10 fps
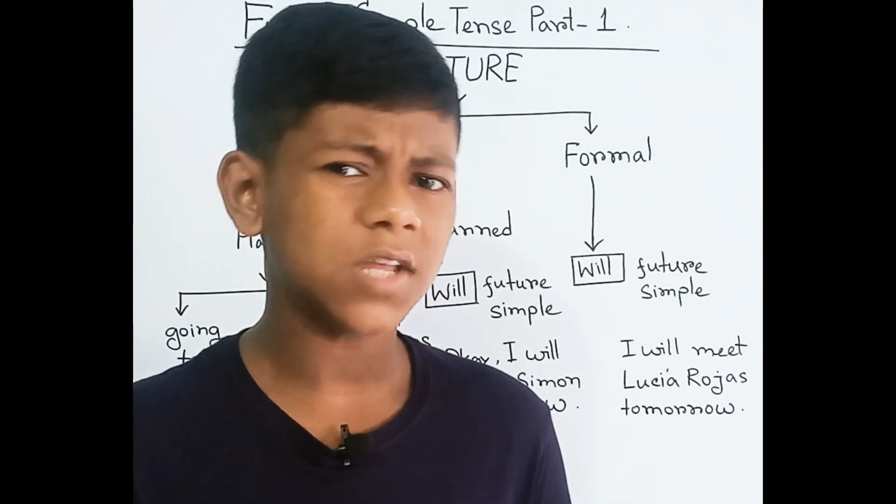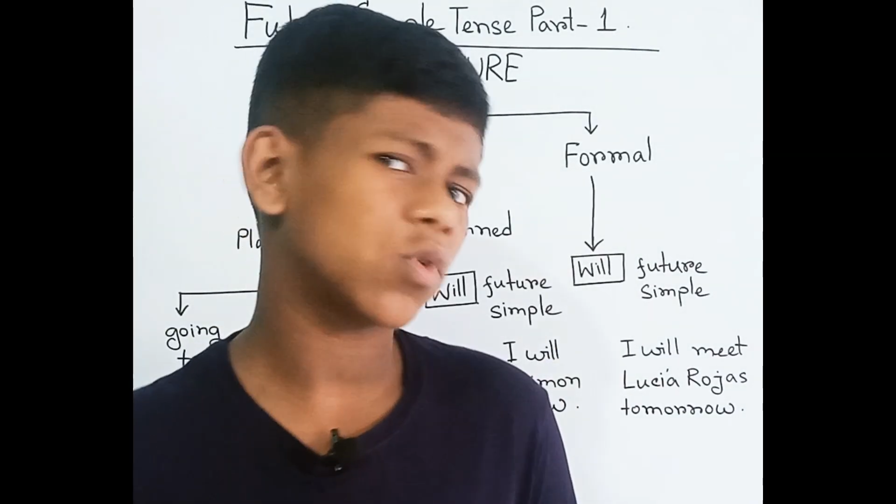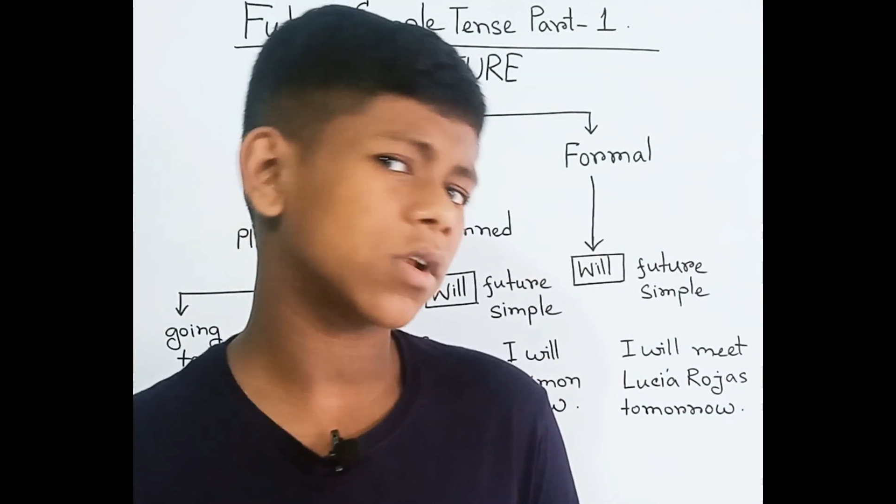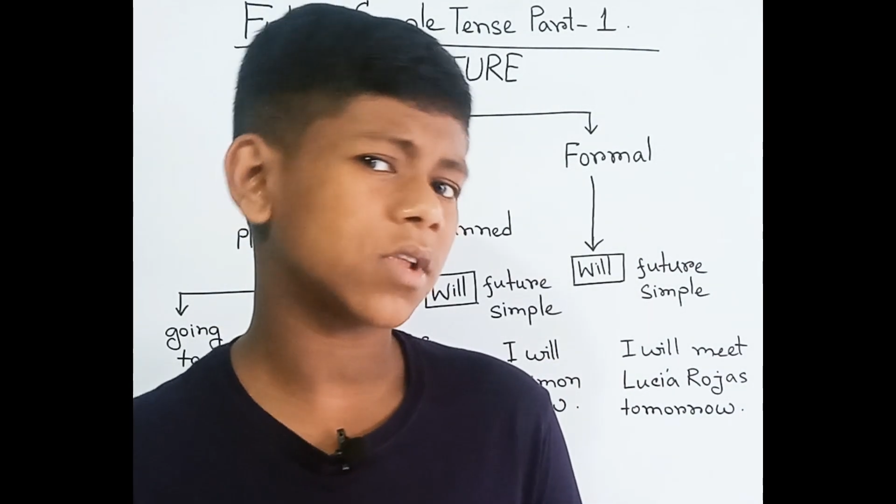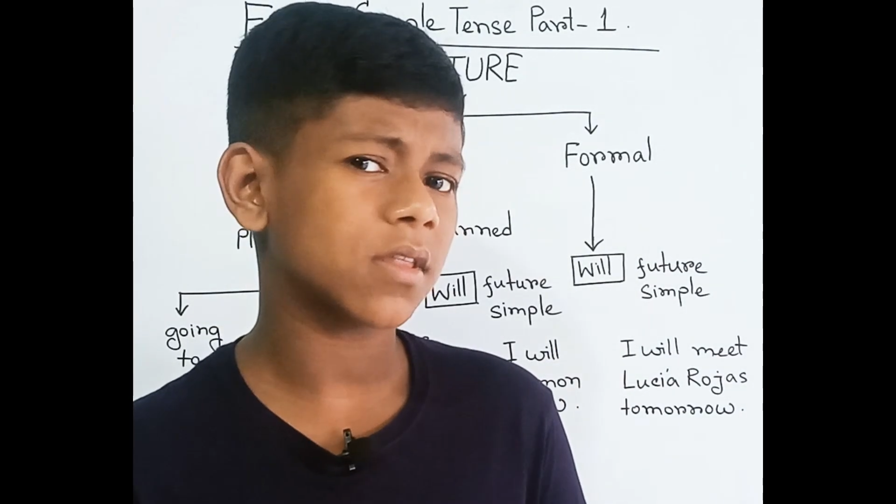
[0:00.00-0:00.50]

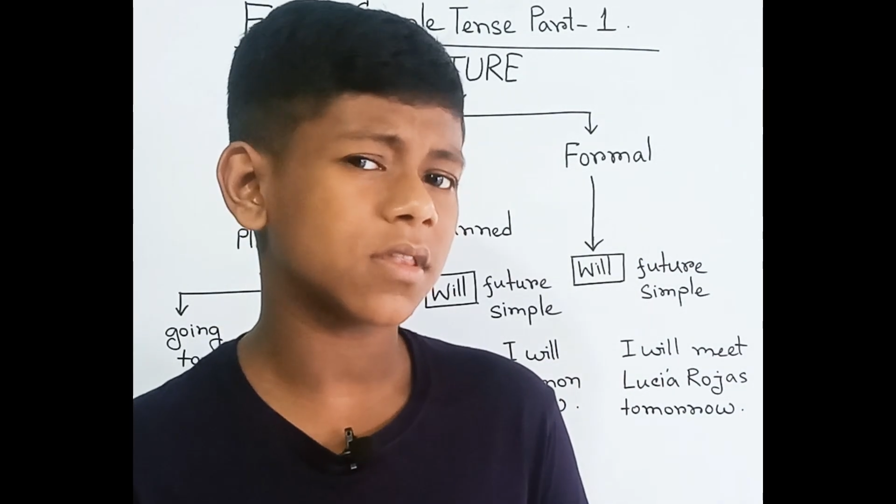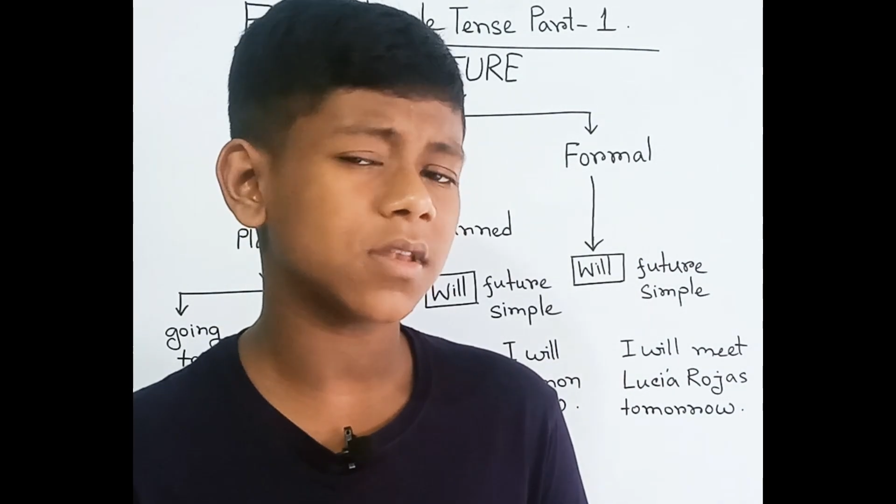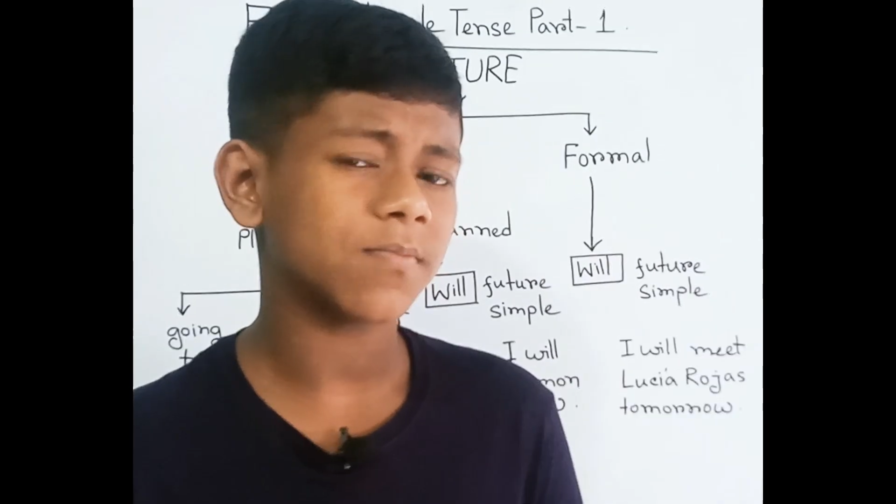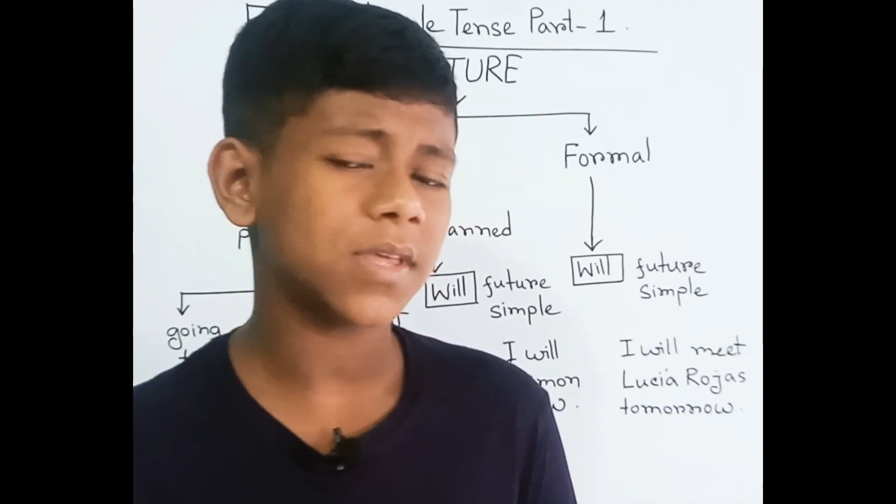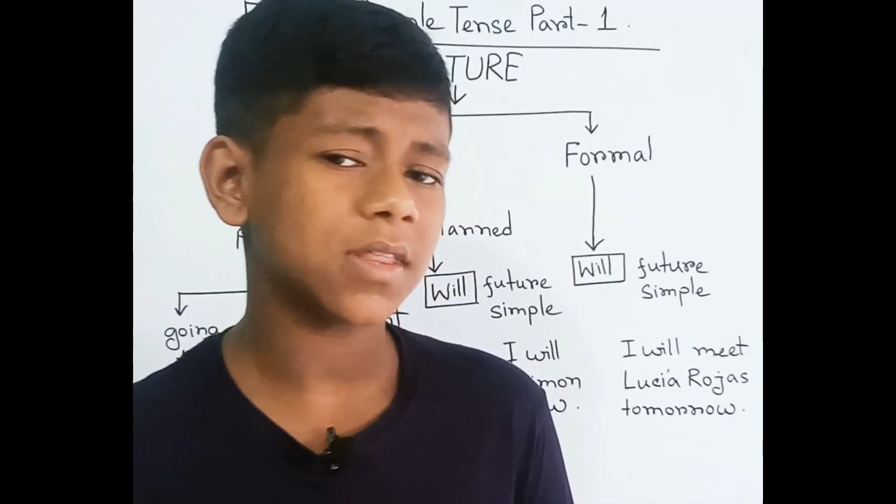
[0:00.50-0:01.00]
What does
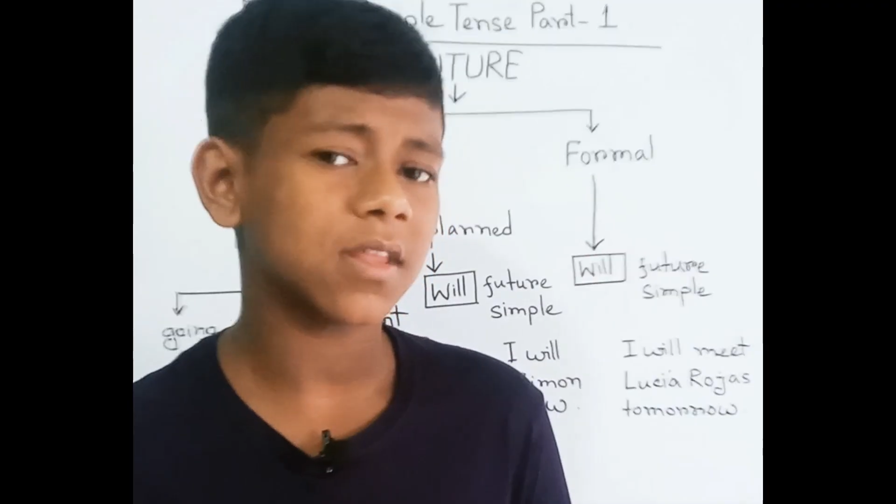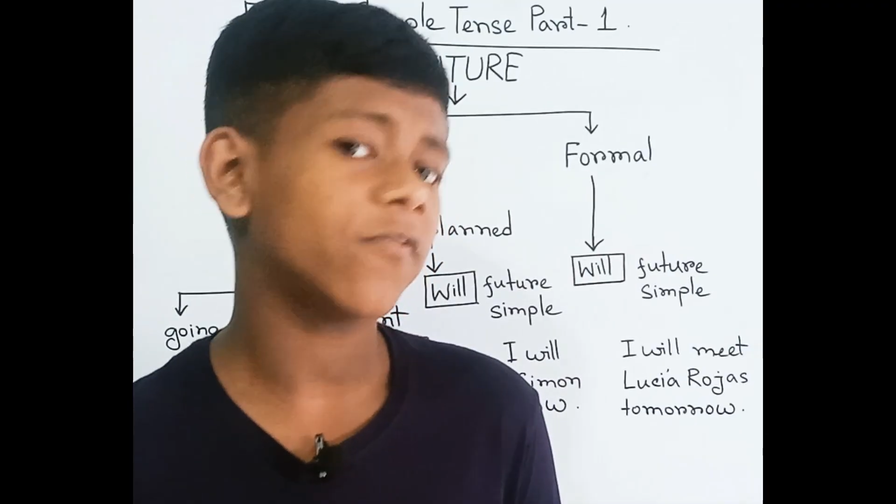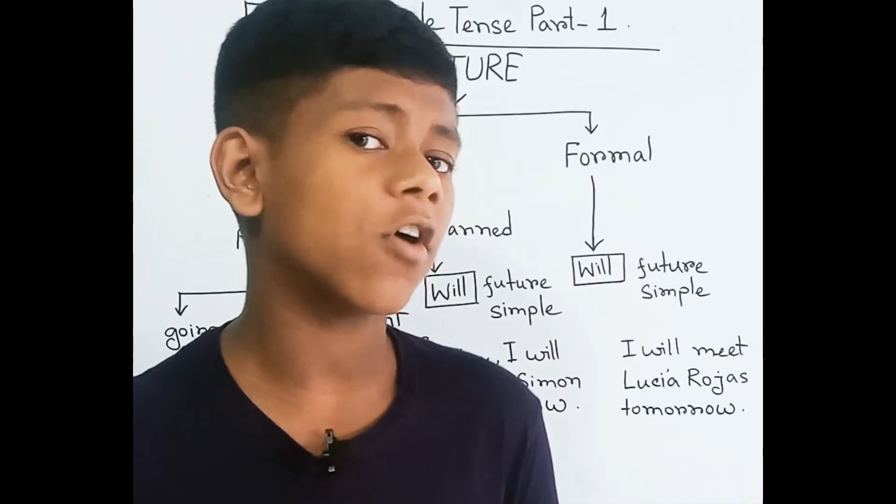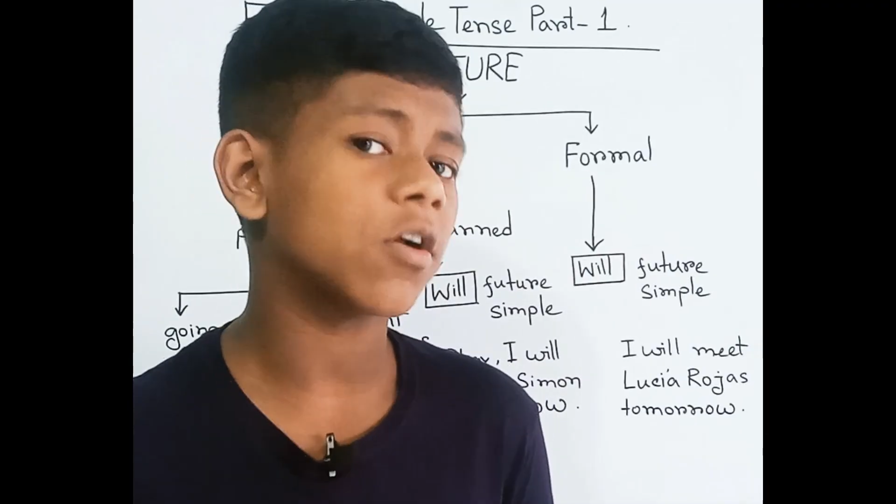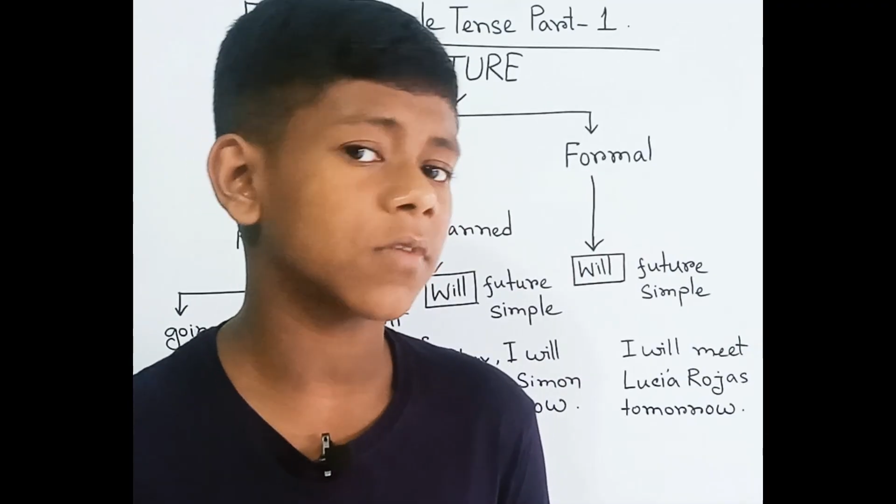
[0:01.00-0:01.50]
it mean, the
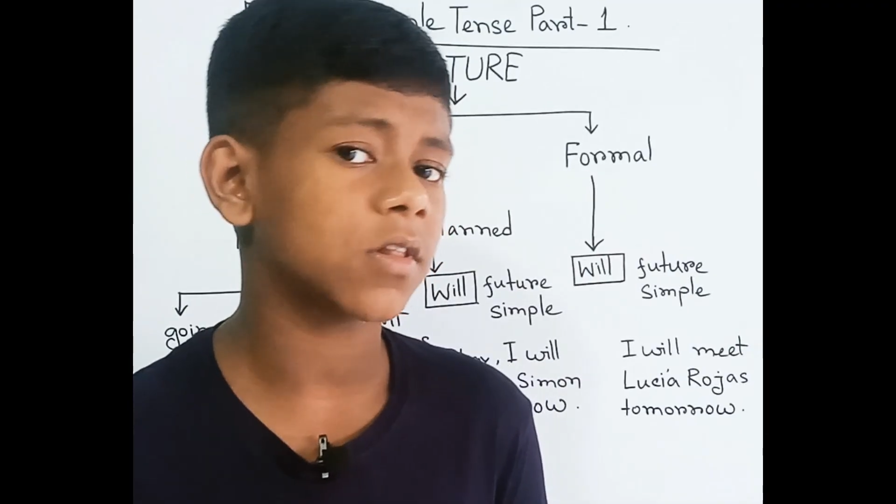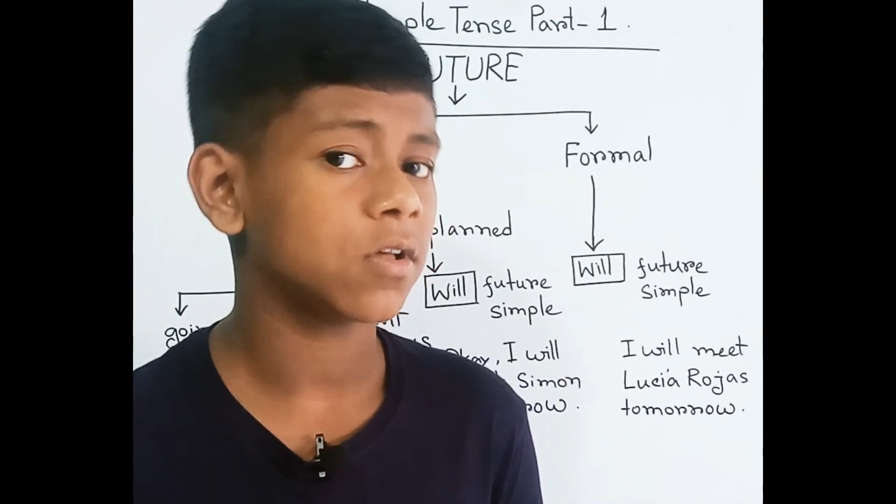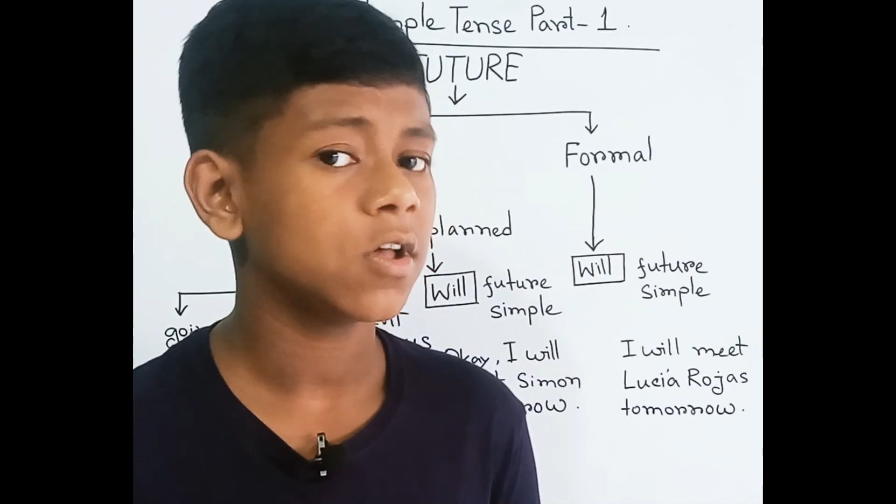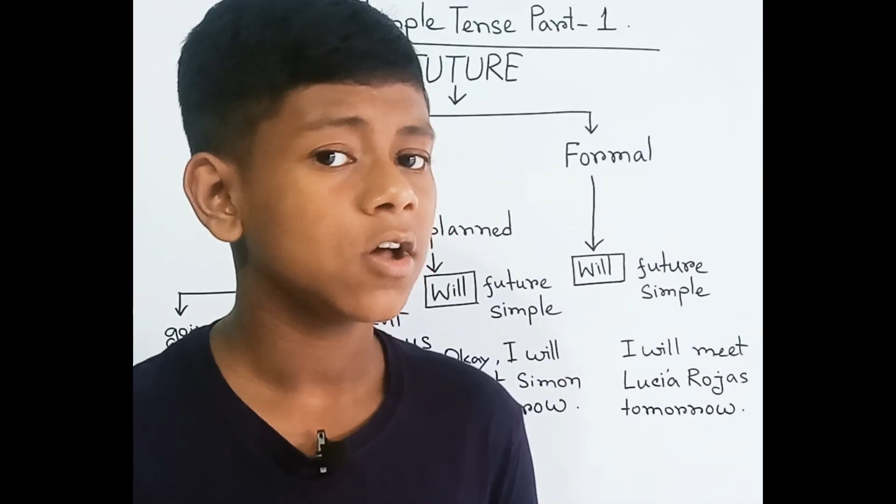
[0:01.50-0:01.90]
formal?